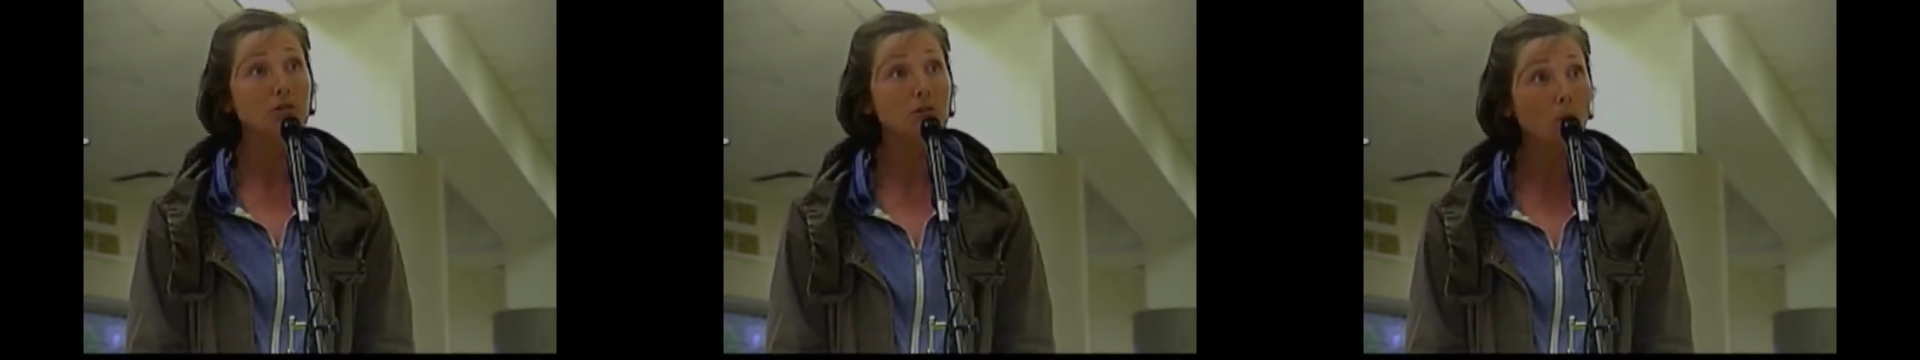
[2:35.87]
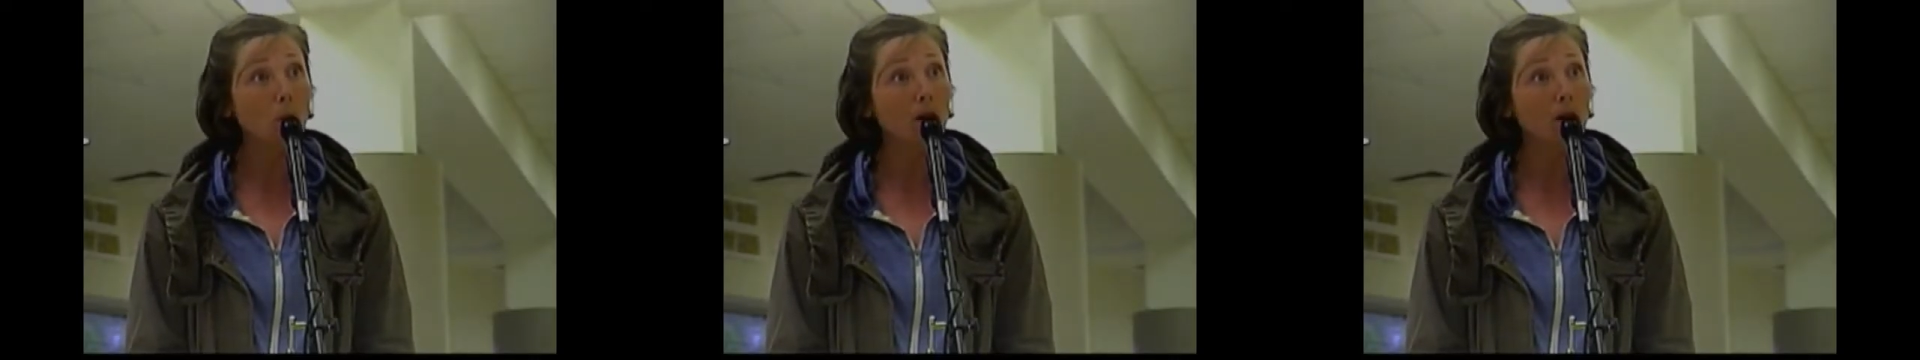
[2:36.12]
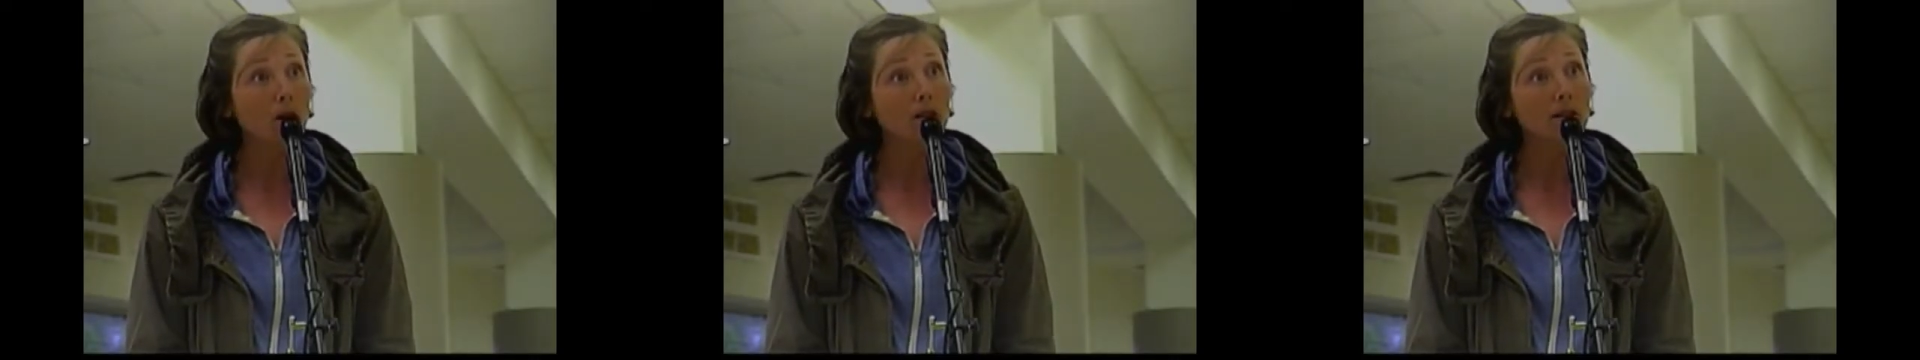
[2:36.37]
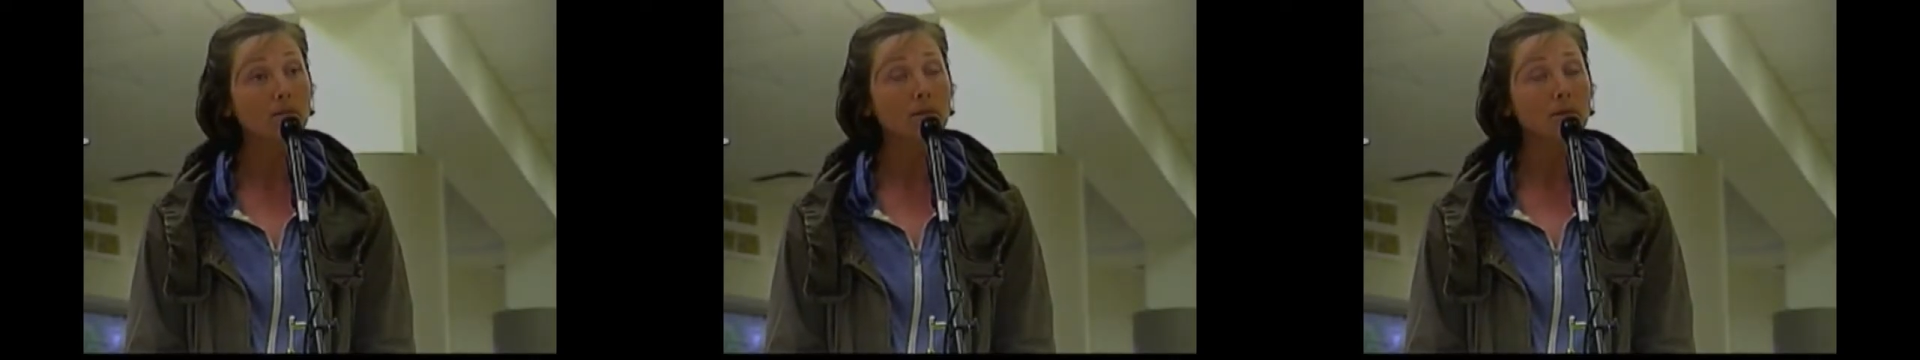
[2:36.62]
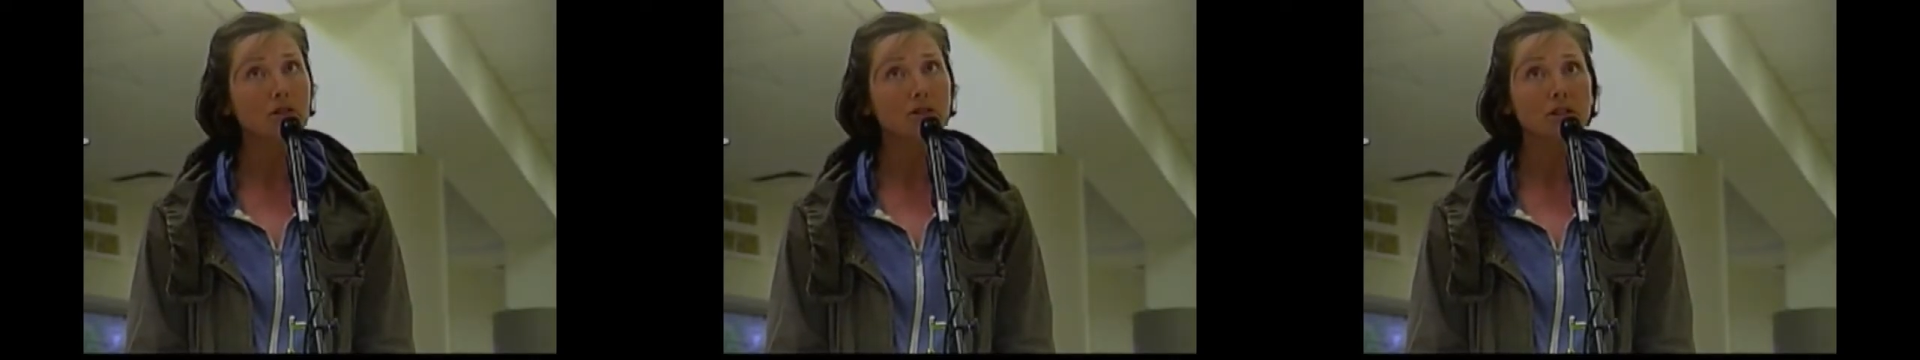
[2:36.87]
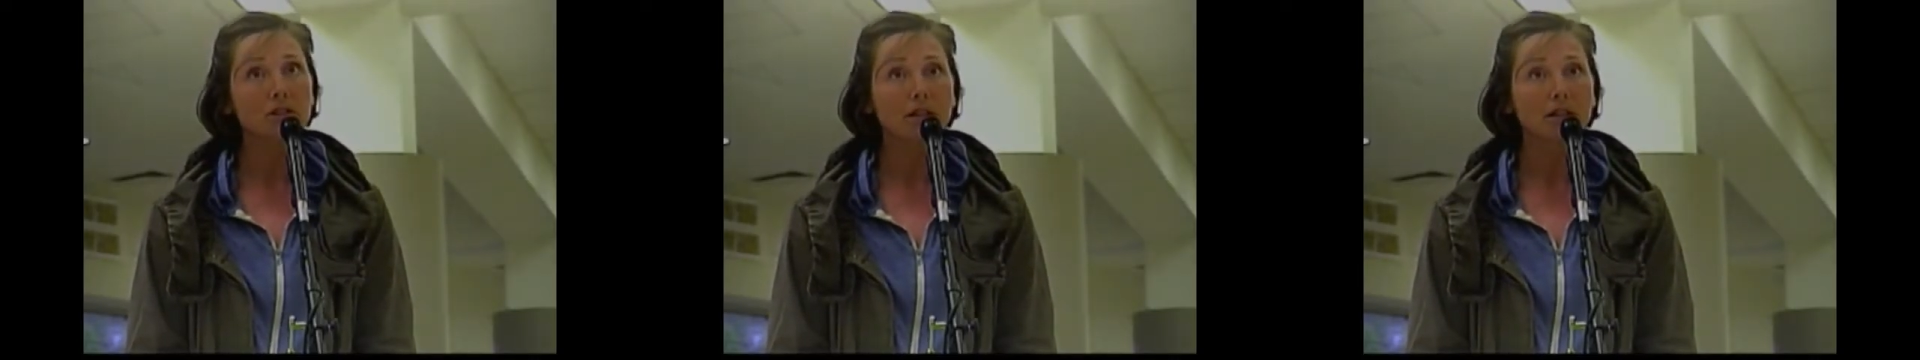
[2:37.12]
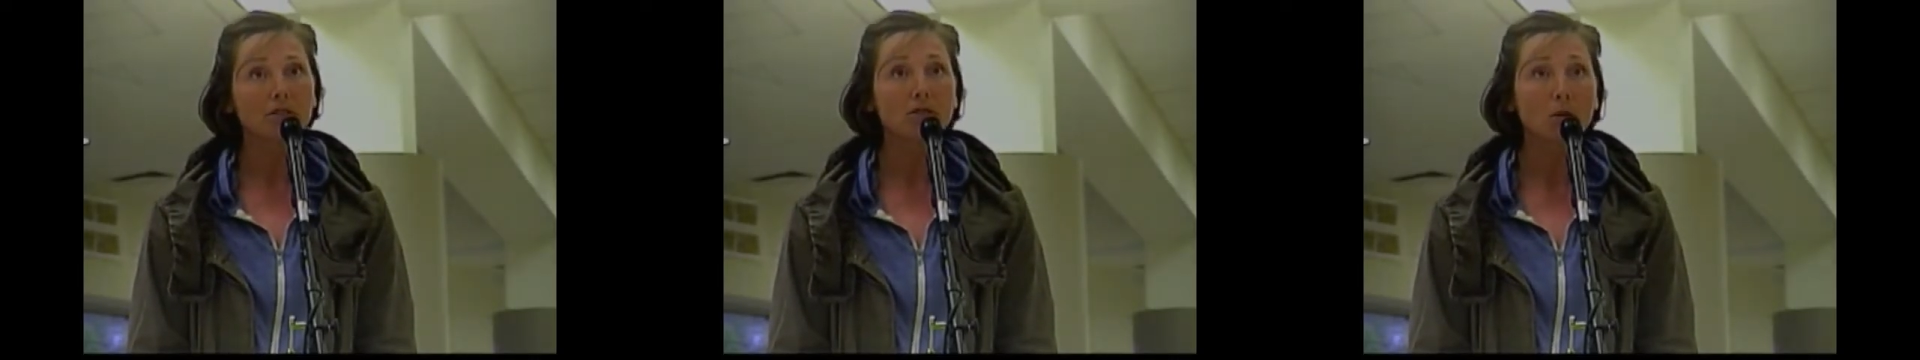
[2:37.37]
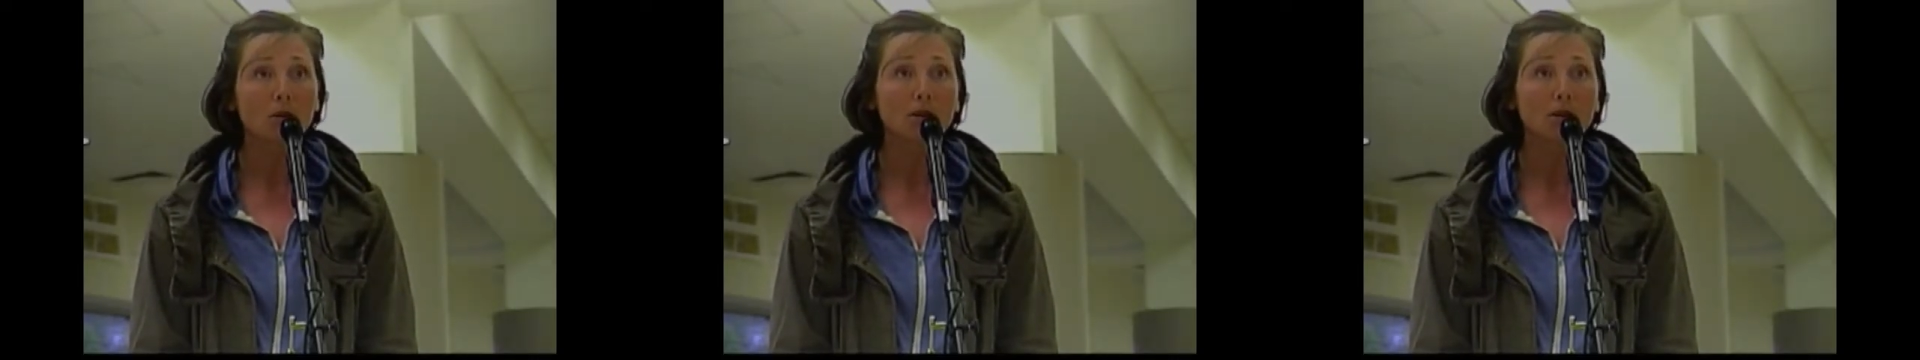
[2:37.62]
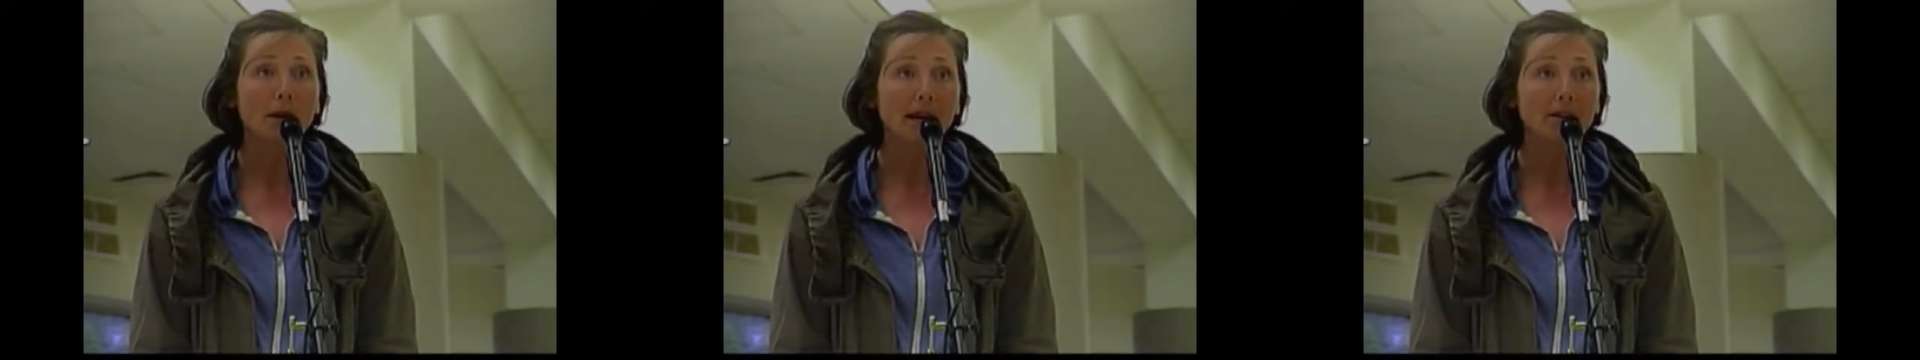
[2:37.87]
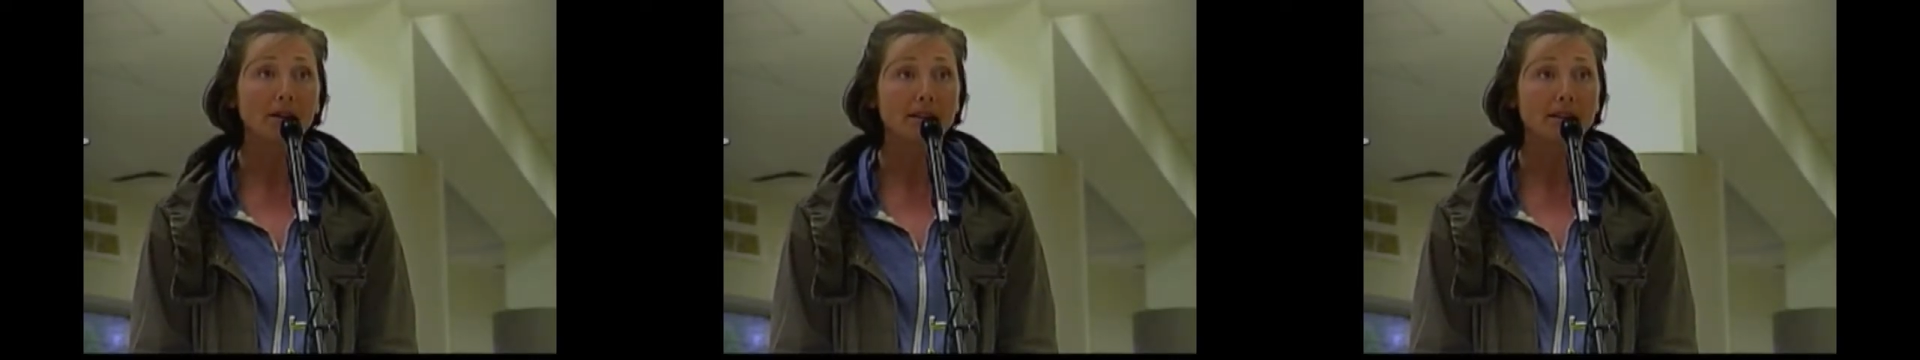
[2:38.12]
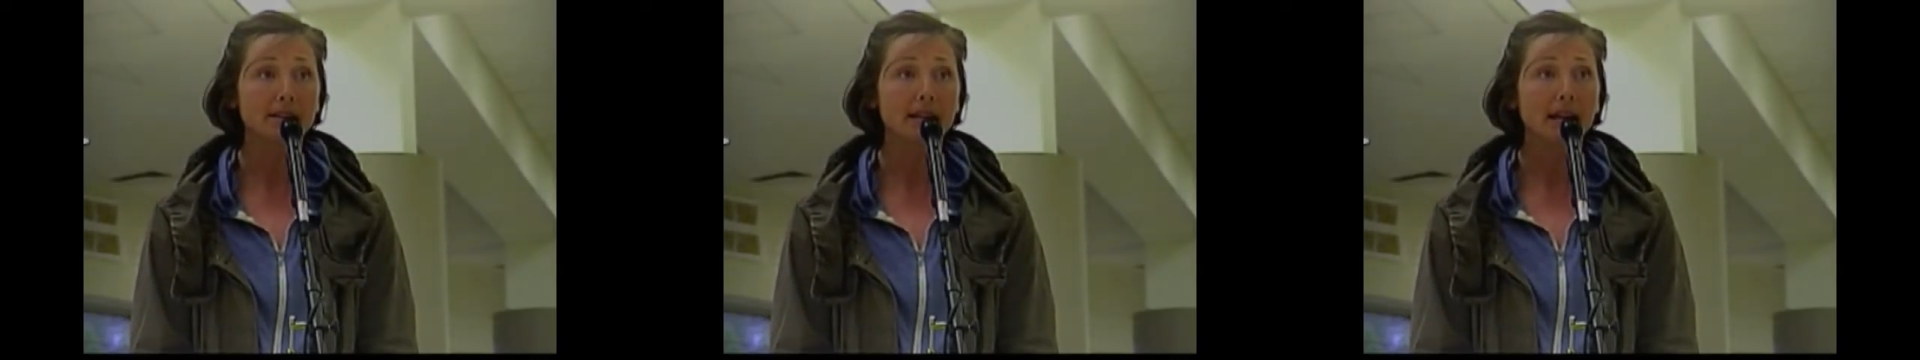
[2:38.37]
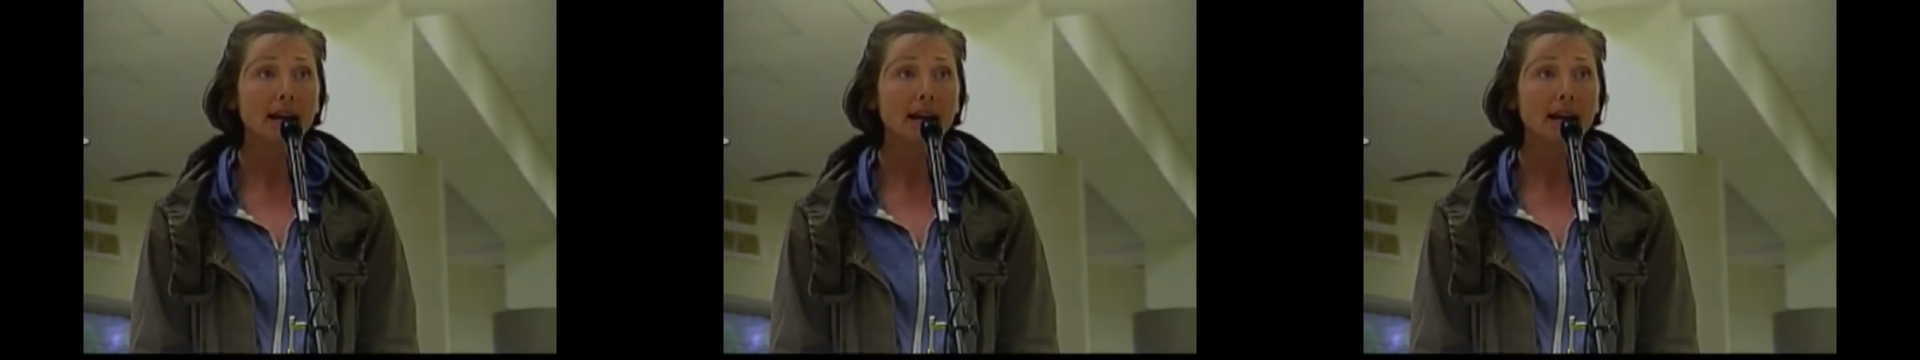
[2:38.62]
for the administration, and for the parents.